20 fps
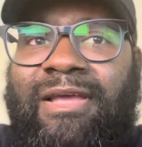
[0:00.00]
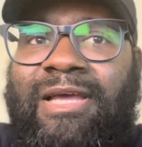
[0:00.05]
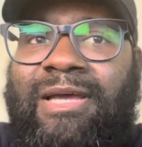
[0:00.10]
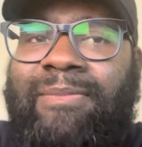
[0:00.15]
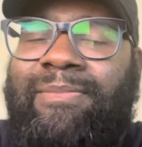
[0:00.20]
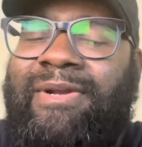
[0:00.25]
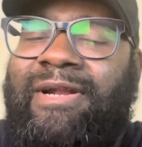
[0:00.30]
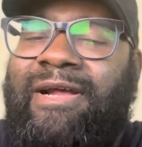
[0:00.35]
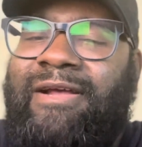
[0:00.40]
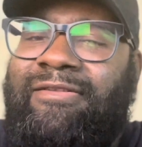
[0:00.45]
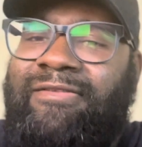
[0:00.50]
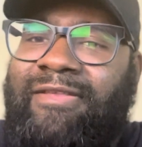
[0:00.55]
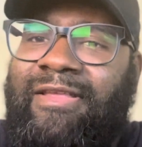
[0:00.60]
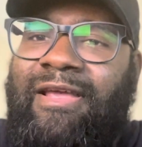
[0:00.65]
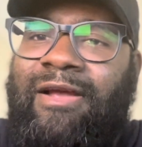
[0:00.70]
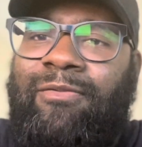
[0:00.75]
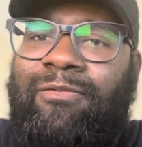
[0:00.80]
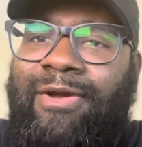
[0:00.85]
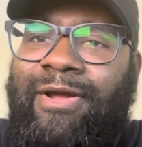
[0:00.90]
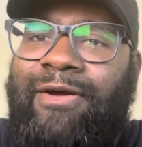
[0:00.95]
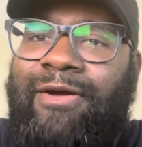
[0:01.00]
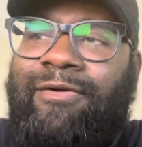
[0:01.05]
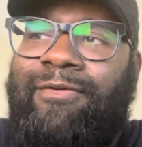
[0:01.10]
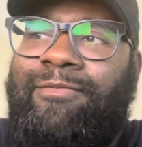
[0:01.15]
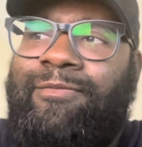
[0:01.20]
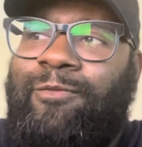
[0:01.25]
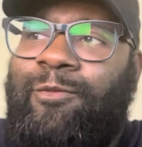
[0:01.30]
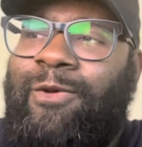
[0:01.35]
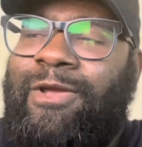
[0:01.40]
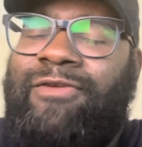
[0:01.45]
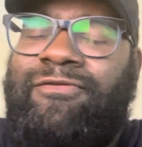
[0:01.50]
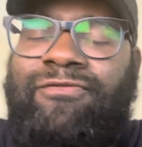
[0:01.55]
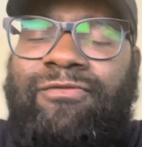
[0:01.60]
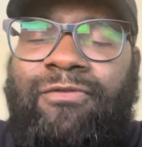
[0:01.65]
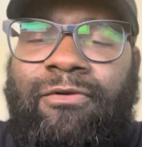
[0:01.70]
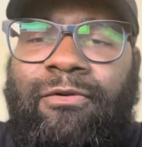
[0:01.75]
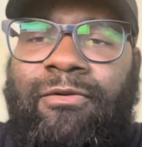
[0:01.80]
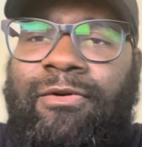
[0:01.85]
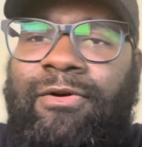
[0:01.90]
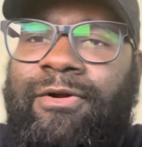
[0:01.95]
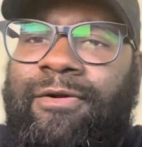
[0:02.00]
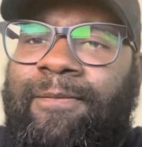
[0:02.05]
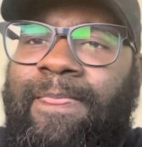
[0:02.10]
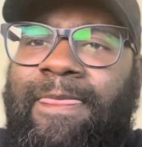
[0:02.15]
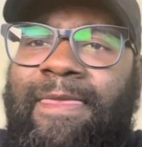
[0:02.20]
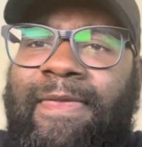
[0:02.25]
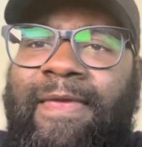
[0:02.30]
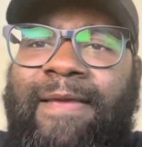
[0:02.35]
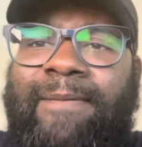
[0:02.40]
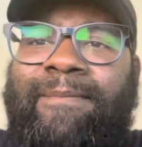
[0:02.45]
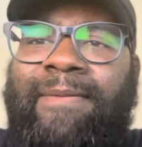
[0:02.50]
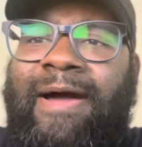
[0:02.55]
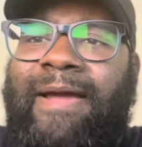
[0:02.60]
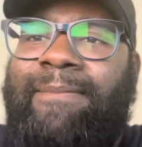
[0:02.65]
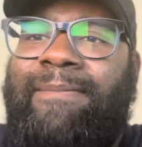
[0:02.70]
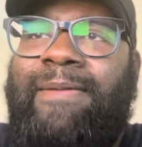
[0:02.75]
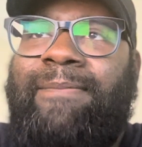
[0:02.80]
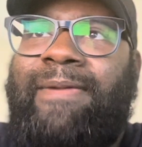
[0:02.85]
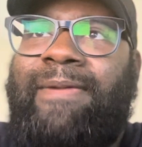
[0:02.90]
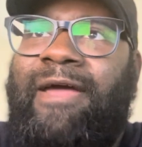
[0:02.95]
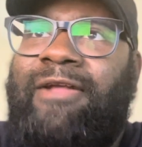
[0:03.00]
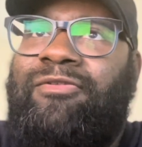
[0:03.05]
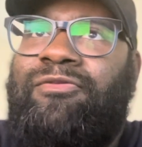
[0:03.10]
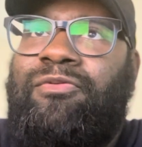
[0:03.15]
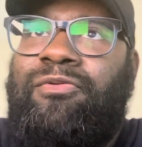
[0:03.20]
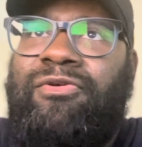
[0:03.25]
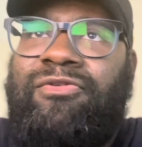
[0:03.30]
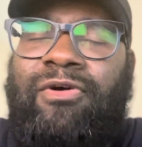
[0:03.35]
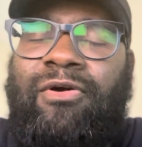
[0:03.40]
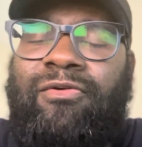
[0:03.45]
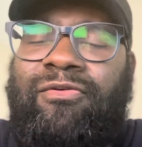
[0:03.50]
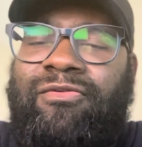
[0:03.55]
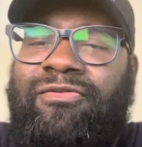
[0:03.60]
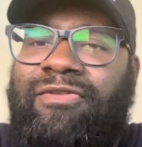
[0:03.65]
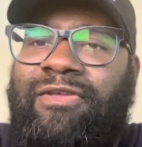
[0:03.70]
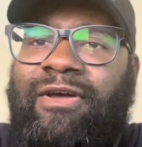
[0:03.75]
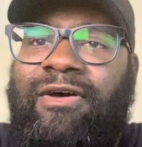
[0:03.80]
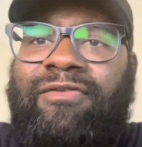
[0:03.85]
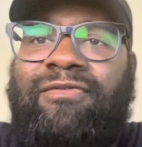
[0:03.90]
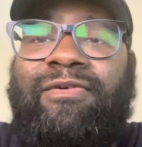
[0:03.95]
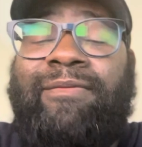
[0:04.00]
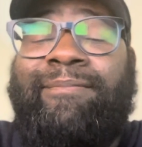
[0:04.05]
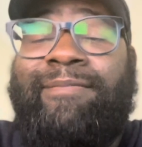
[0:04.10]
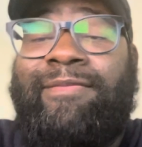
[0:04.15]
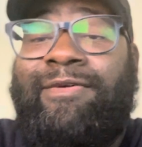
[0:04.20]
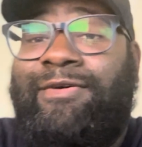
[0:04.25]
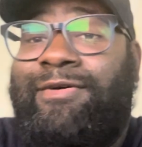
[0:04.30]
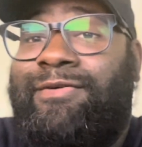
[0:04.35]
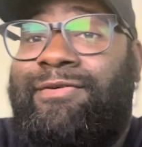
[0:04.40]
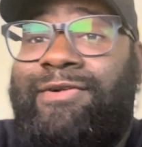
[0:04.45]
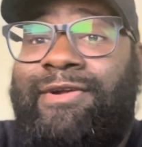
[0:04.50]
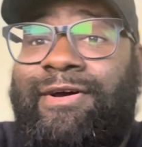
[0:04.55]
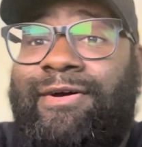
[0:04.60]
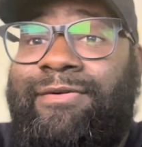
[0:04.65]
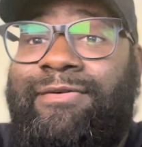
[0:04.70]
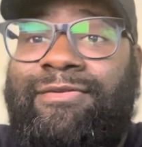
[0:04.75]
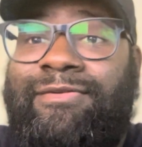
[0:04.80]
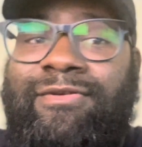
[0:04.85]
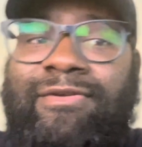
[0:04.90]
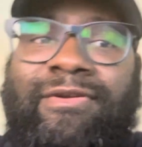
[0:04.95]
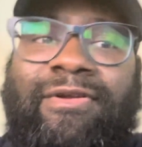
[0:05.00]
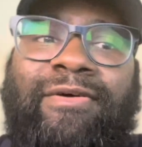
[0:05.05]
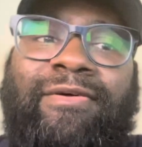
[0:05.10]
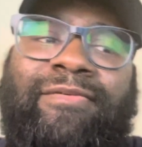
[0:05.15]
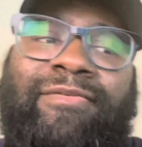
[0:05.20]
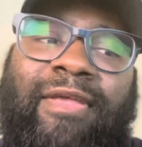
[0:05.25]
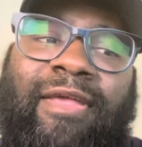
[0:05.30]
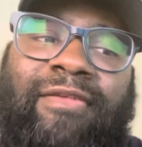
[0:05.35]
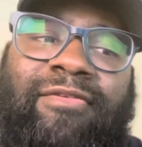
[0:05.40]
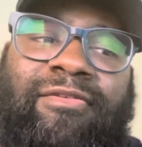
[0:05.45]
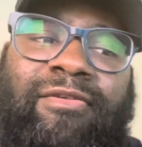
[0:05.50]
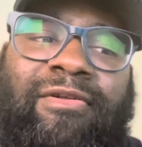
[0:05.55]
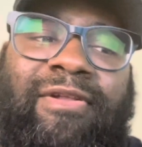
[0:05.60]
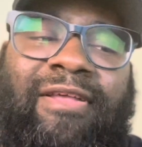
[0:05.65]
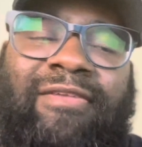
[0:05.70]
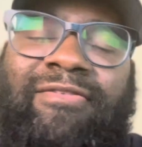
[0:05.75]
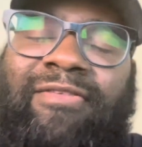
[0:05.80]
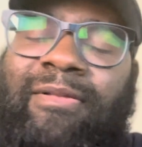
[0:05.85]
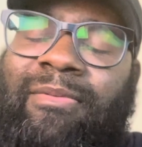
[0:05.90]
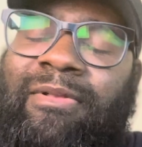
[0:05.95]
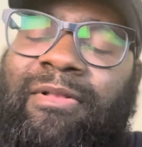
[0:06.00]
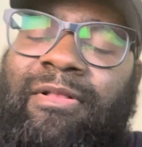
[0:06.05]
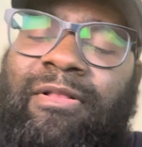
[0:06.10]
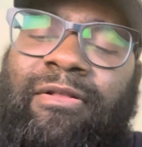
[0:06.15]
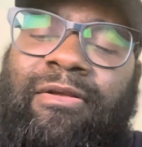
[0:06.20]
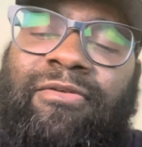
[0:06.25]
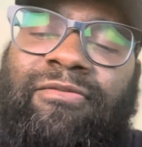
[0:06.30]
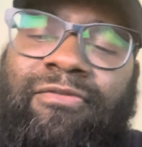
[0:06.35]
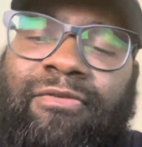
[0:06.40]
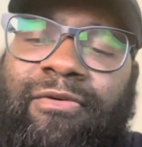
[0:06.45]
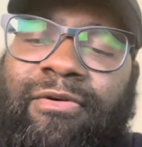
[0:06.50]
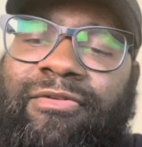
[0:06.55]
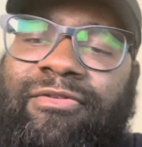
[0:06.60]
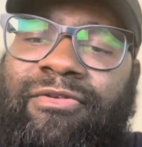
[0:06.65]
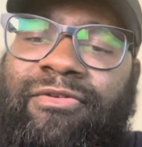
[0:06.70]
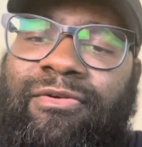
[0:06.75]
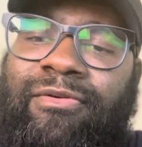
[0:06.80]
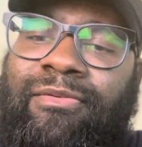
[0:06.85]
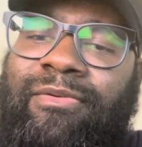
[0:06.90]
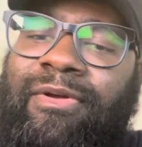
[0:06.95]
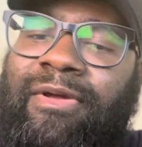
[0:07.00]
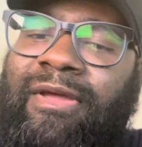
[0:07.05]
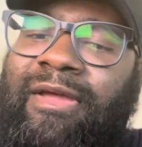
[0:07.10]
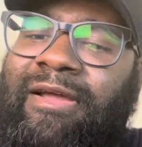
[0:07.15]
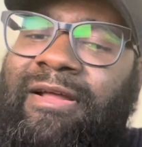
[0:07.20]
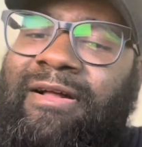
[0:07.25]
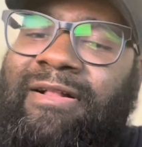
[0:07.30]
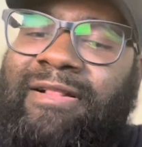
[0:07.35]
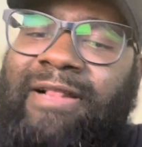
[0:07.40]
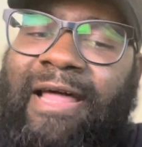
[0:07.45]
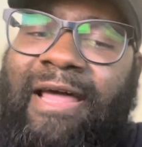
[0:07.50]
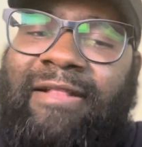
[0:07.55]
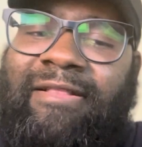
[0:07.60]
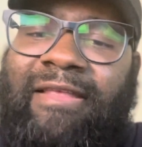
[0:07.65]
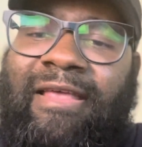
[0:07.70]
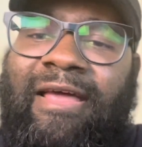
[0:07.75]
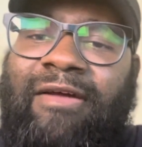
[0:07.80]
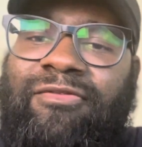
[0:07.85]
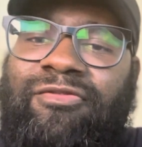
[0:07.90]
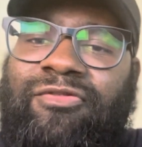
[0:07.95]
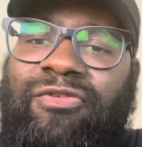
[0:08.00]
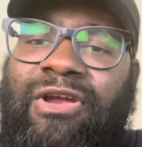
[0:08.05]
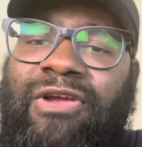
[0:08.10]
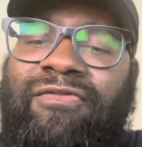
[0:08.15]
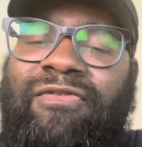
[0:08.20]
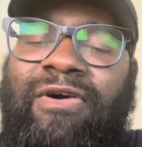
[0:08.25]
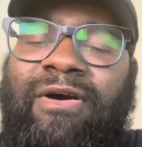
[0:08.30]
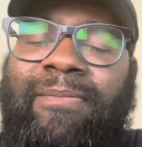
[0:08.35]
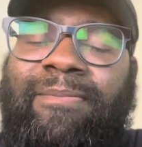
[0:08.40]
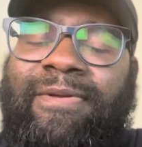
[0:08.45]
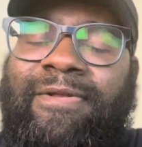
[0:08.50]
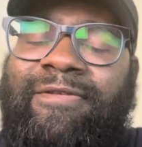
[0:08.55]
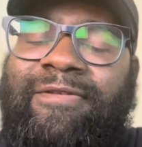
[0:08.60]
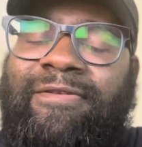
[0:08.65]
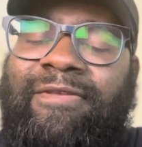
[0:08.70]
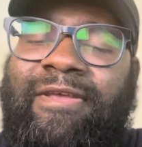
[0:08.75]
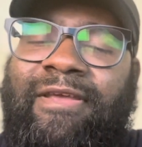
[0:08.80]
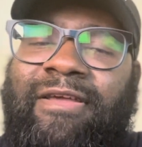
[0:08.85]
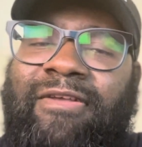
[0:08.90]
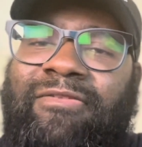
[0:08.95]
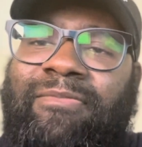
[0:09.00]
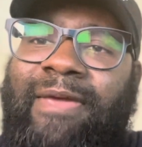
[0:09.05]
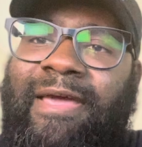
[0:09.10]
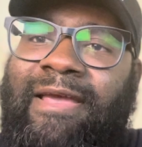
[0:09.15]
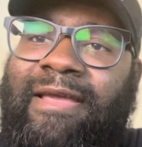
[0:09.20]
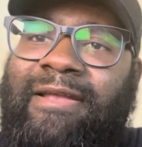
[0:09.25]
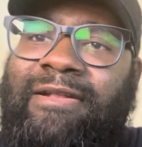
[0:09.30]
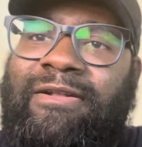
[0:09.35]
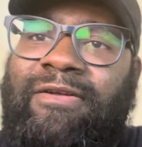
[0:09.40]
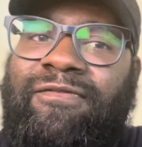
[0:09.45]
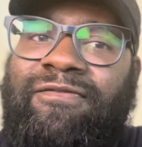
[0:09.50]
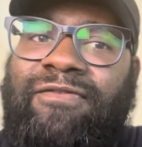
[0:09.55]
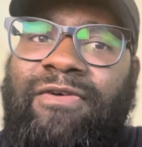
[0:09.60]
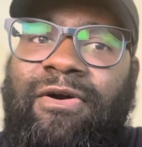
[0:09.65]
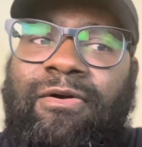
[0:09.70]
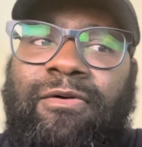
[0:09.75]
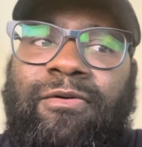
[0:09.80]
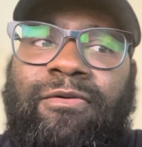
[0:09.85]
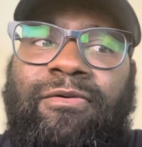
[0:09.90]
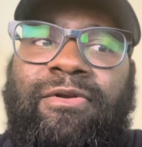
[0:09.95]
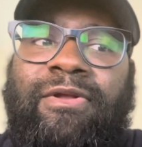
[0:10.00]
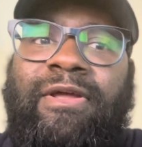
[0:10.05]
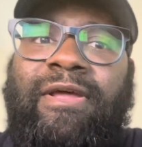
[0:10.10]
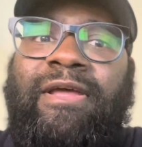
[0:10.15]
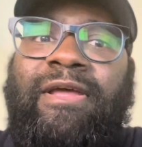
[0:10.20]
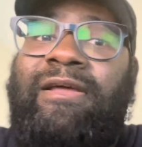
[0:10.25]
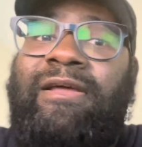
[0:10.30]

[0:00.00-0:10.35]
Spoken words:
but I say around week 4, he might be back to his old self. Who knows? You know what I'm saying? So that's something to look forward to. Glad to have Trayvon Diggs back in the fold.